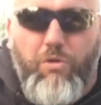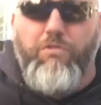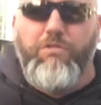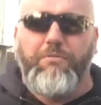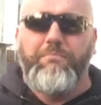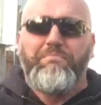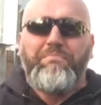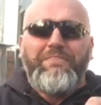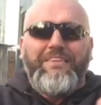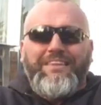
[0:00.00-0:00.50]
over.
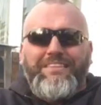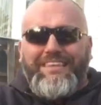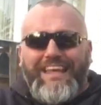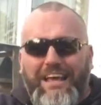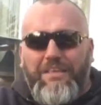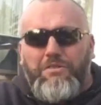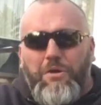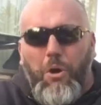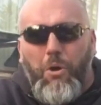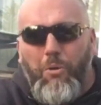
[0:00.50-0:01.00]

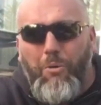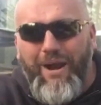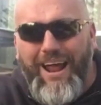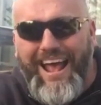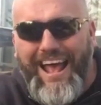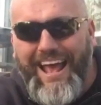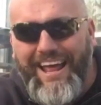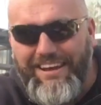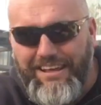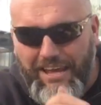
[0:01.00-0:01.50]
That's all
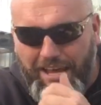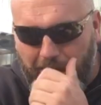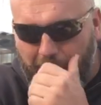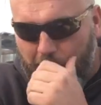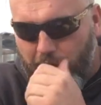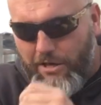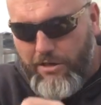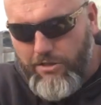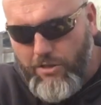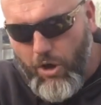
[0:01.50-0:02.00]
right.
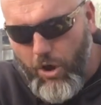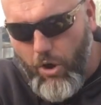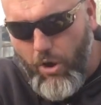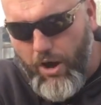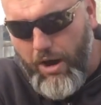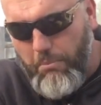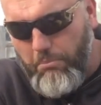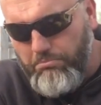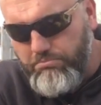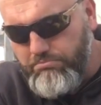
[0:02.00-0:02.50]

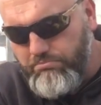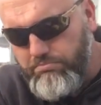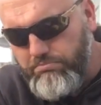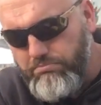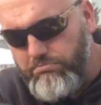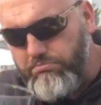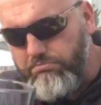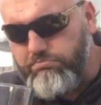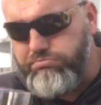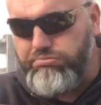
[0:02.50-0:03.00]
So
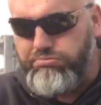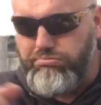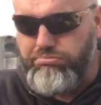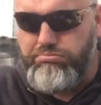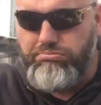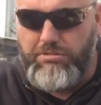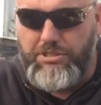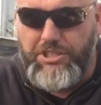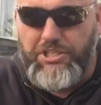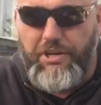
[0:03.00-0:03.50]

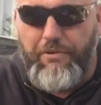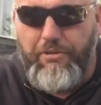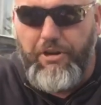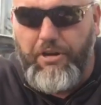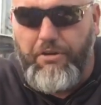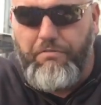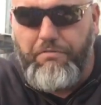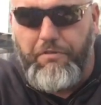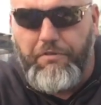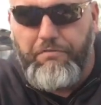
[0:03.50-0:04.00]

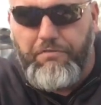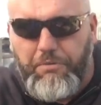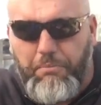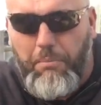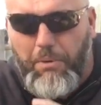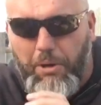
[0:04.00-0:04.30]
750